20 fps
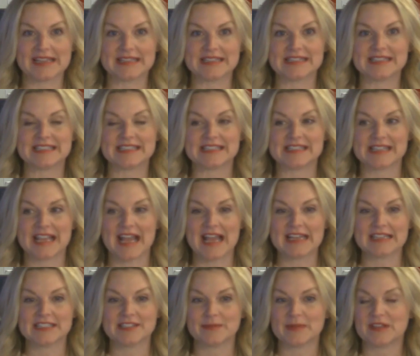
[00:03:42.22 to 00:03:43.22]
is
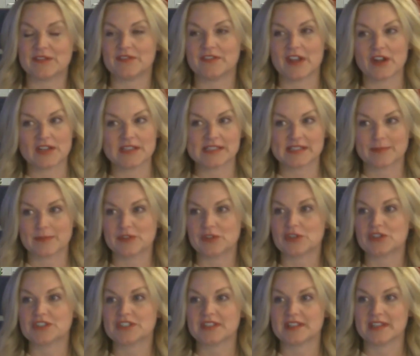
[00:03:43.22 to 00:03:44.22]
designed to be very
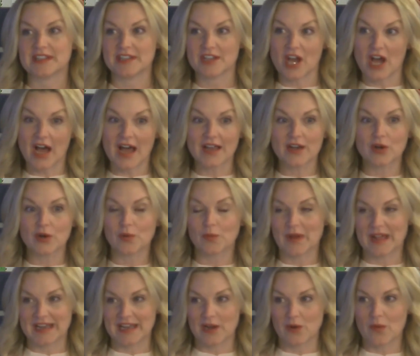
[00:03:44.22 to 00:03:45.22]
similar to the Knot or
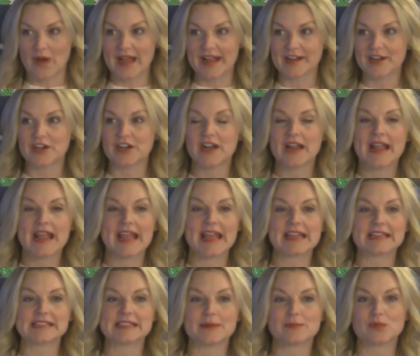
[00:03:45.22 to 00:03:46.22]
Wedding Wire,
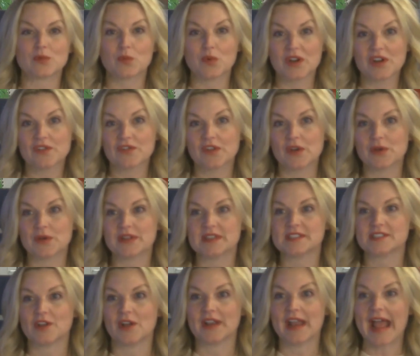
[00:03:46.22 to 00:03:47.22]
except we're
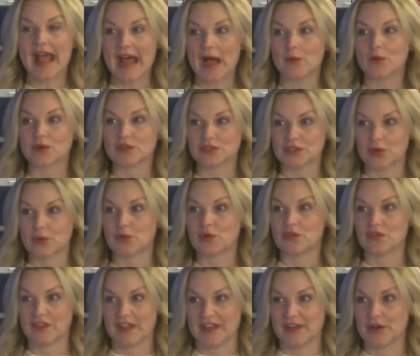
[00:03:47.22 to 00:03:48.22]
focused on our
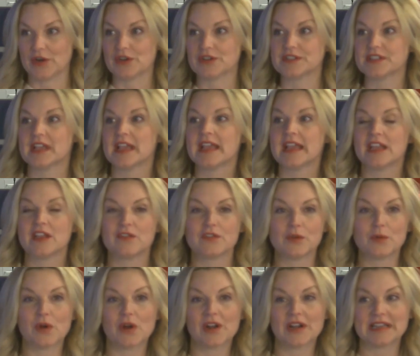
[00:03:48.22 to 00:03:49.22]
local vendors. If
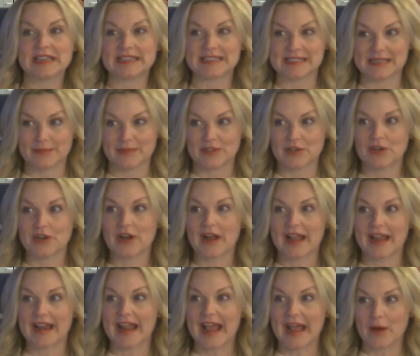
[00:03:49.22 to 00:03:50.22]
you are an exhibitor
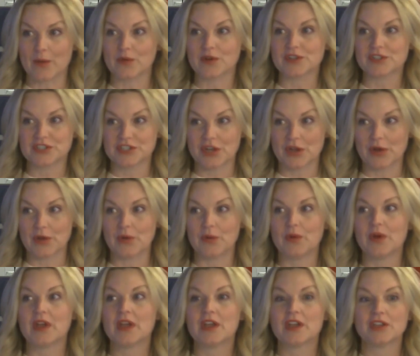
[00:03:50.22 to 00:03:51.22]
at our
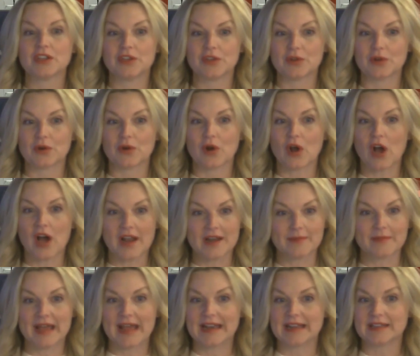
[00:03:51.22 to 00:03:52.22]
show, you
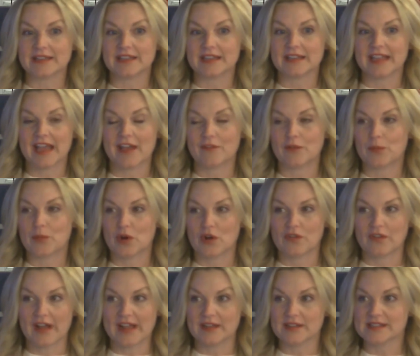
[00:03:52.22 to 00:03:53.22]
automatically have a
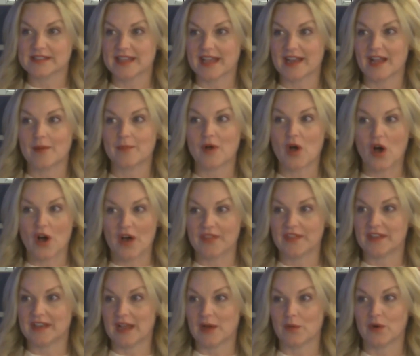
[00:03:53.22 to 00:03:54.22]
profile set up on
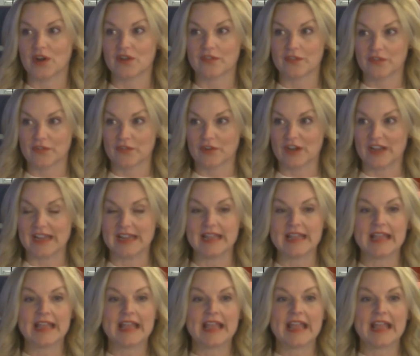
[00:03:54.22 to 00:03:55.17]
the network for free.